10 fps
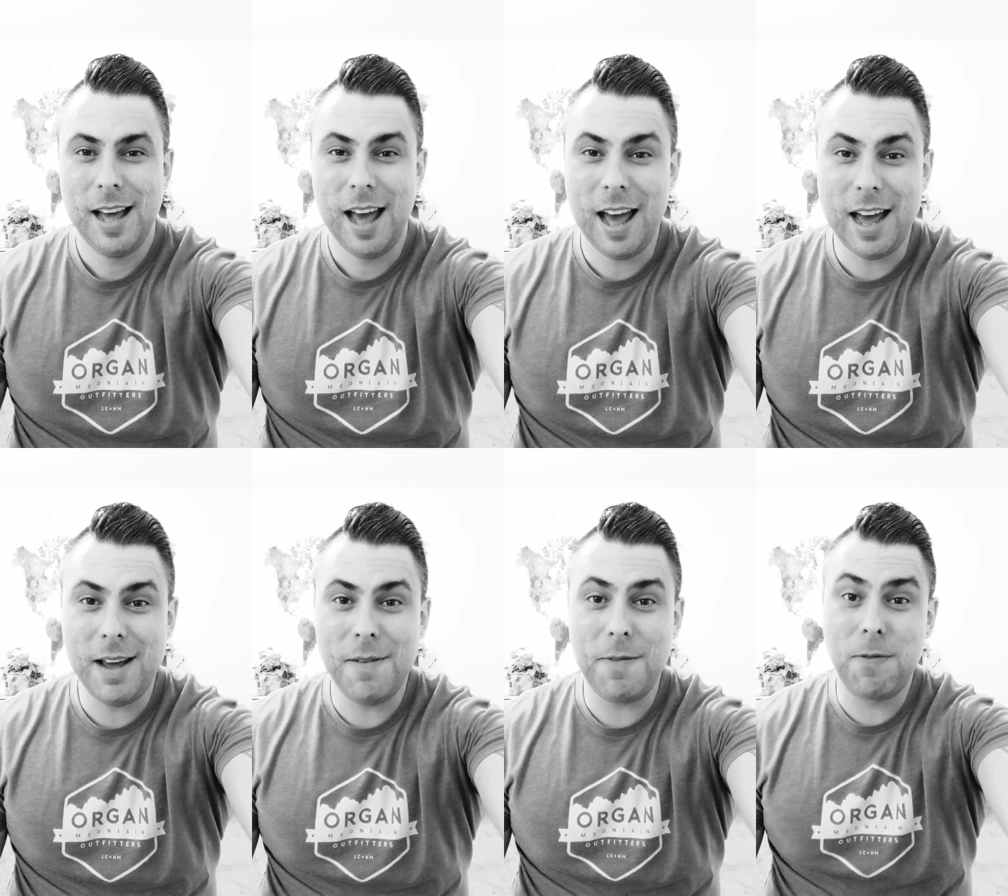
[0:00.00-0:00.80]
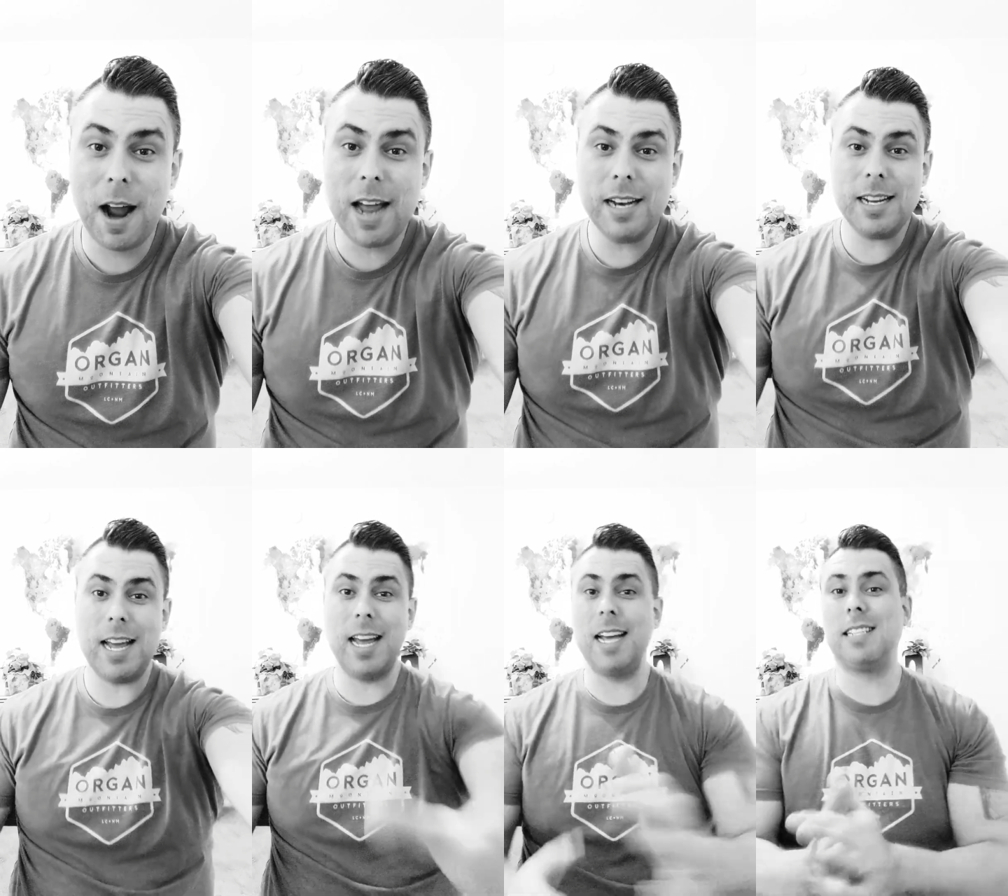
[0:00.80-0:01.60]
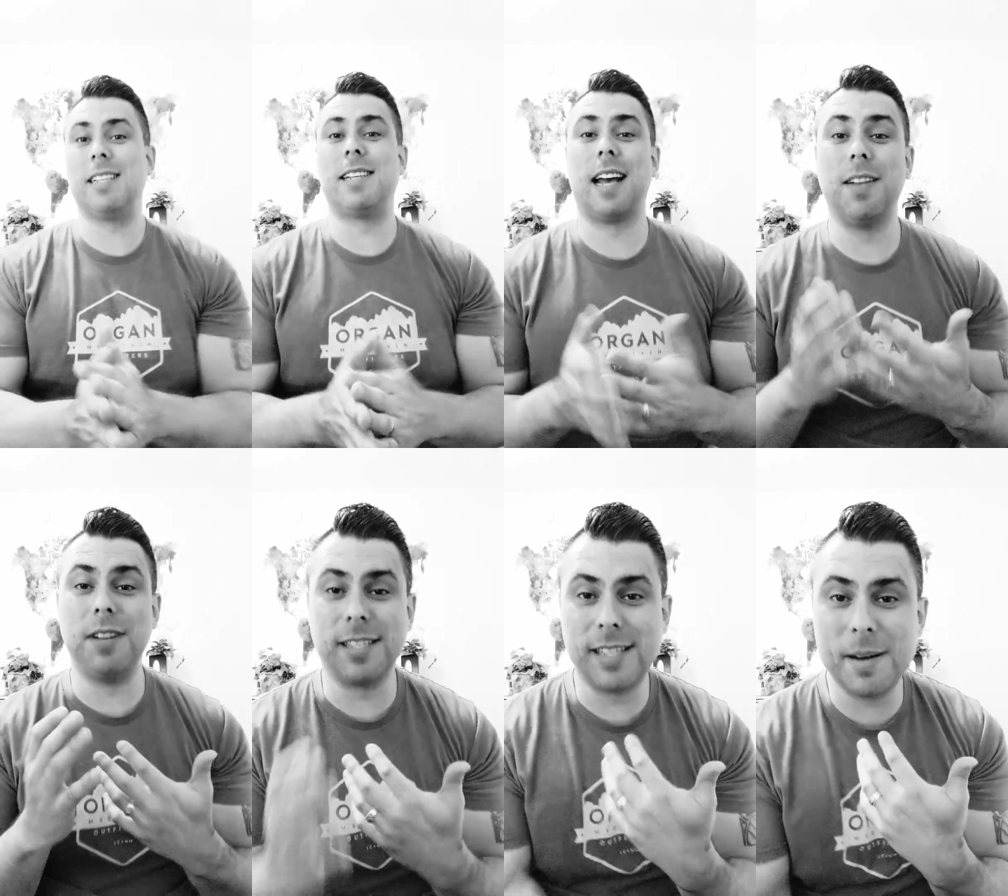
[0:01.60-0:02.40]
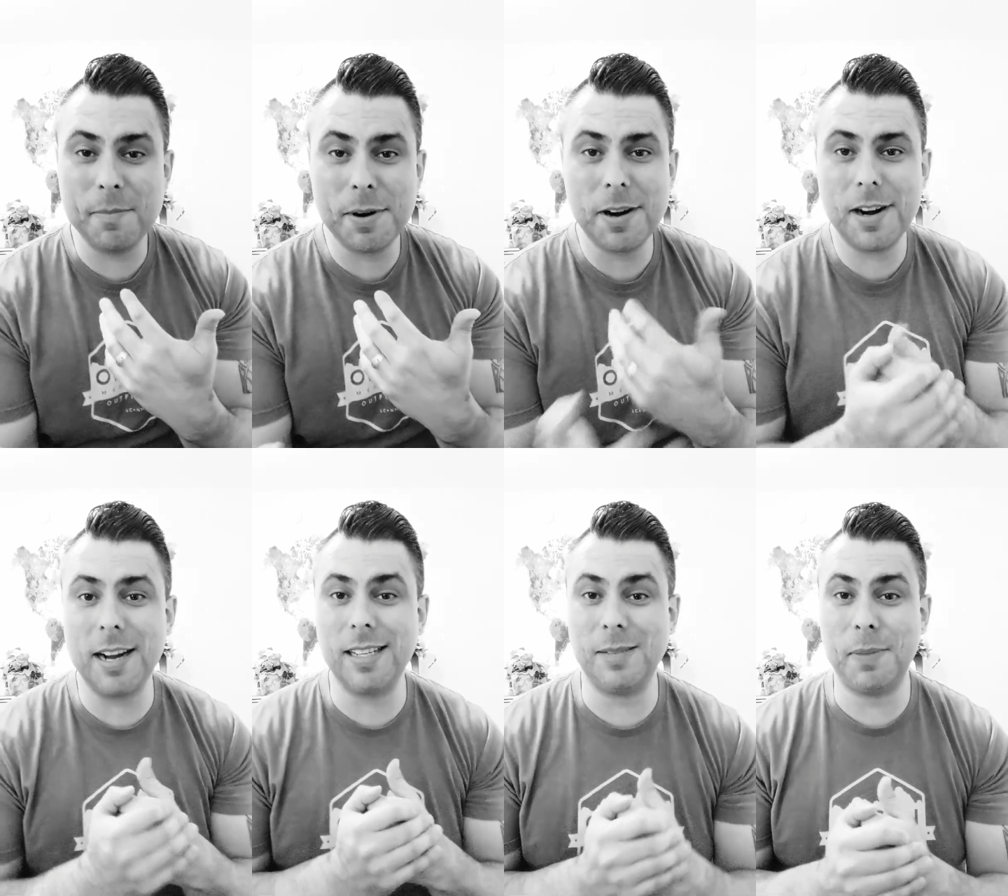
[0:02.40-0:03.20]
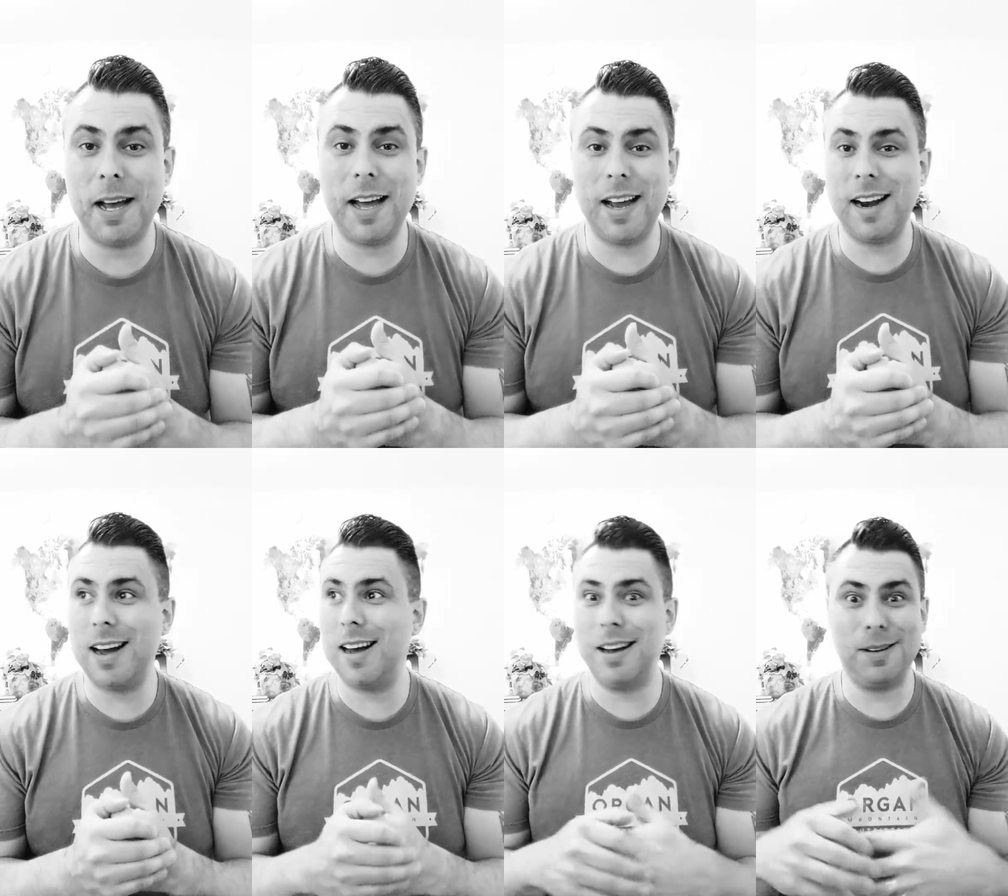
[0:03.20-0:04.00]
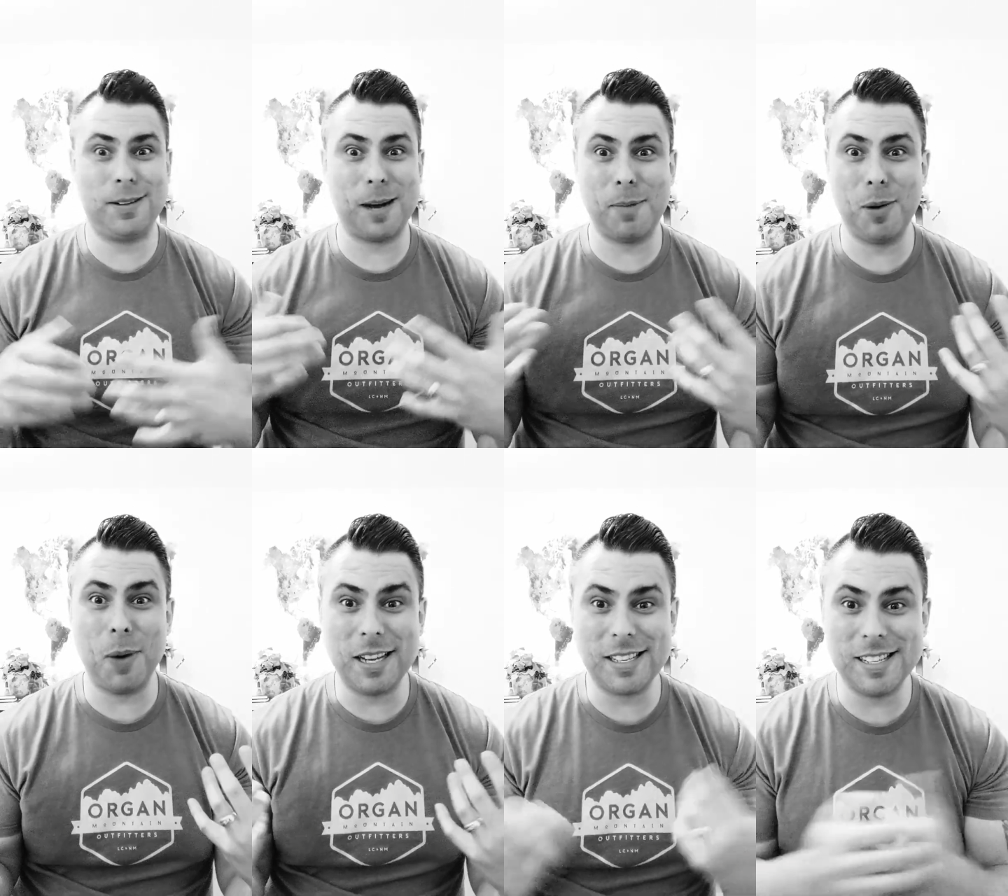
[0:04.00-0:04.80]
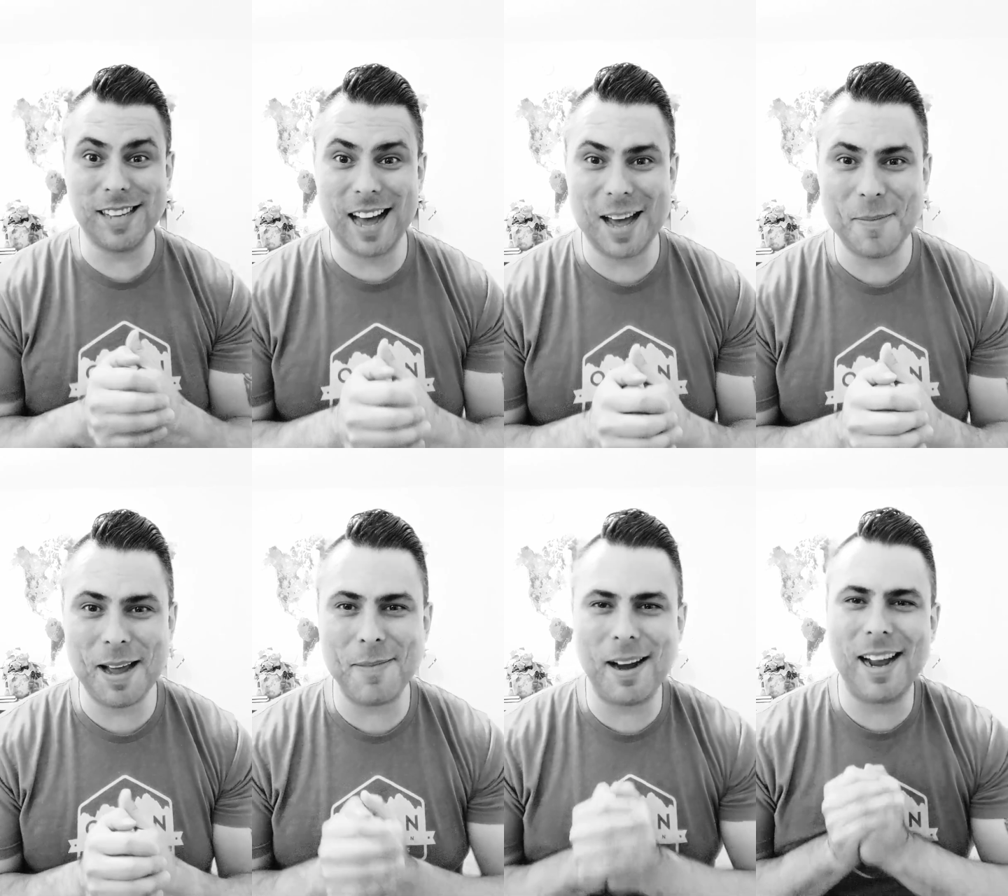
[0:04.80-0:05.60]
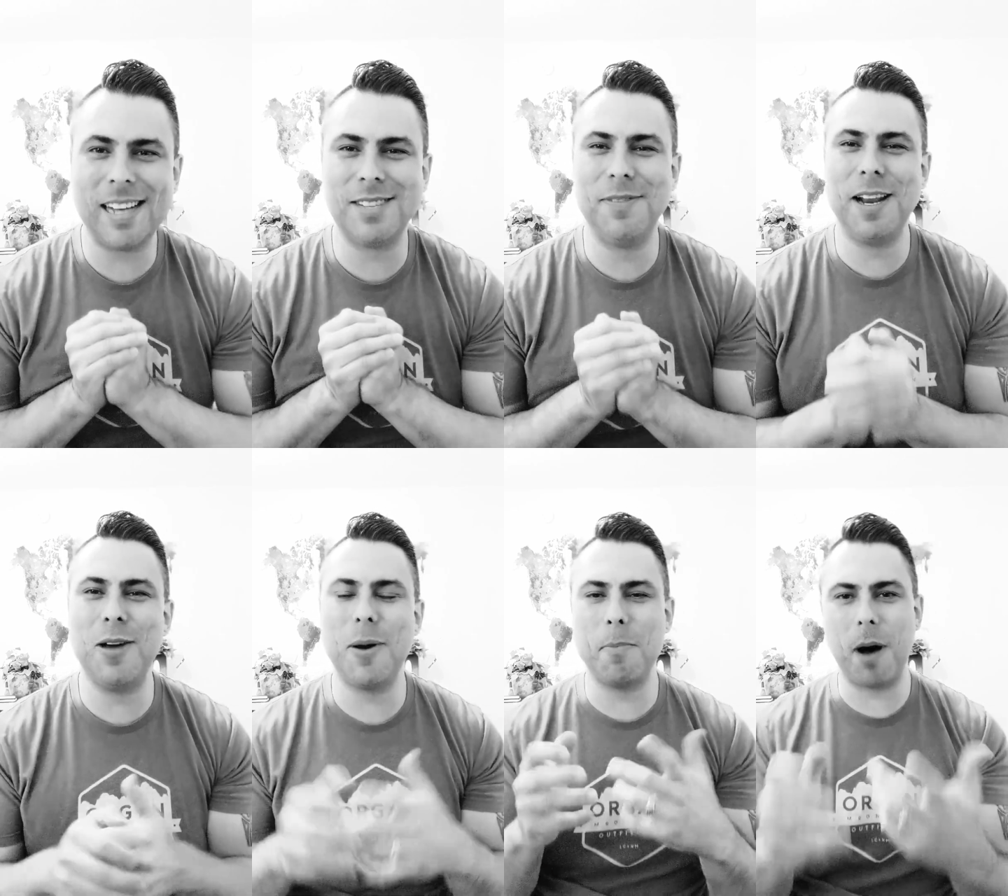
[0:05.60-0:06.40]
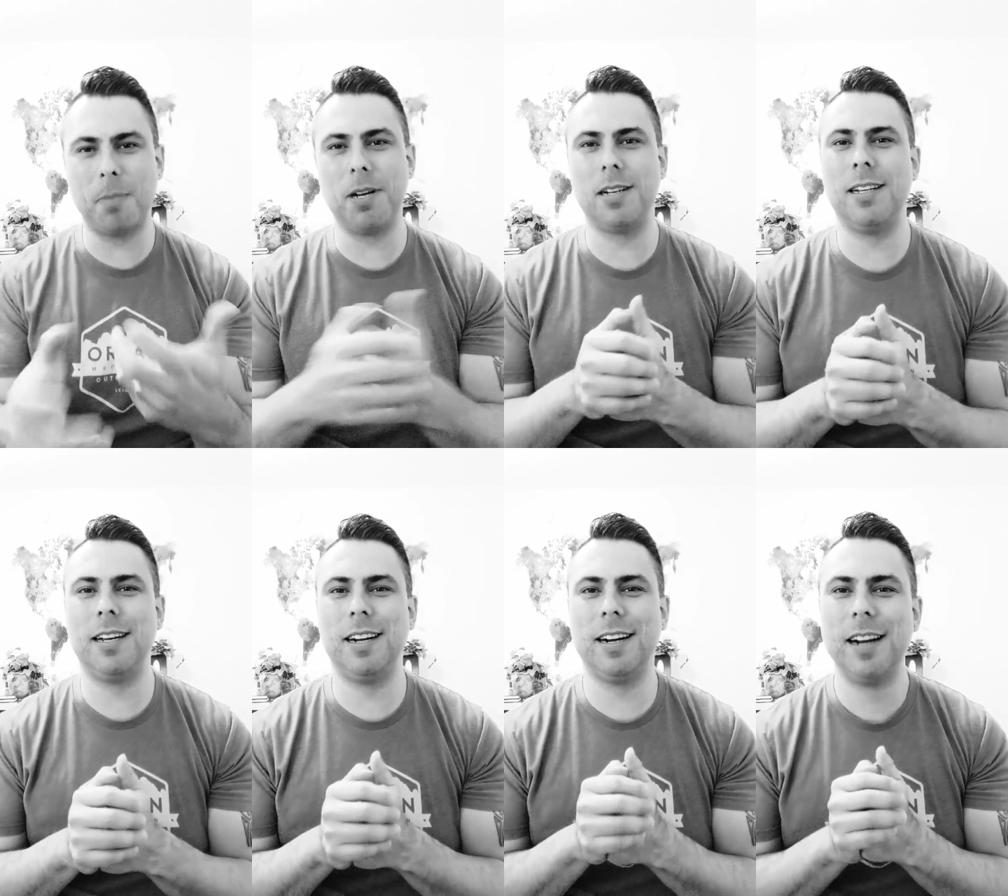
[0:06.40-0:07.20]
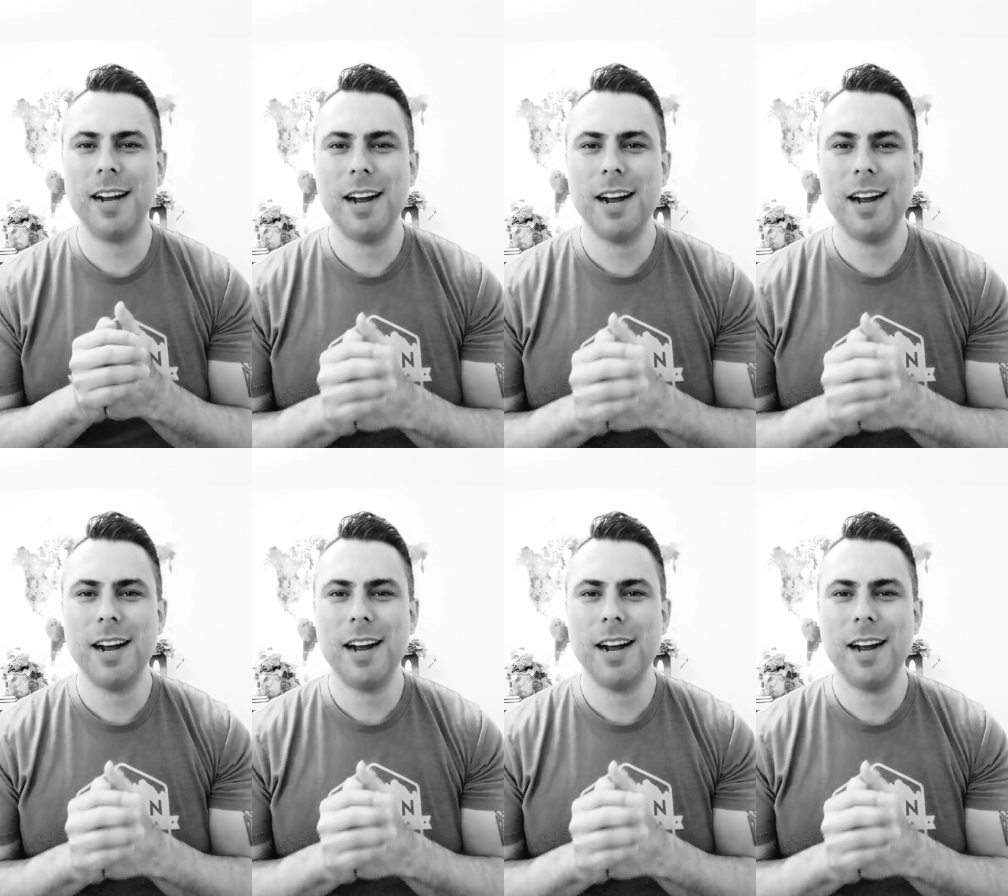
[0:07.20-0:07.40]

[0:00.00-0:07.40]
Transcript: Hey friend, it is the 2nd of December. It's been a couple of weeks since I made my last video and popped on here.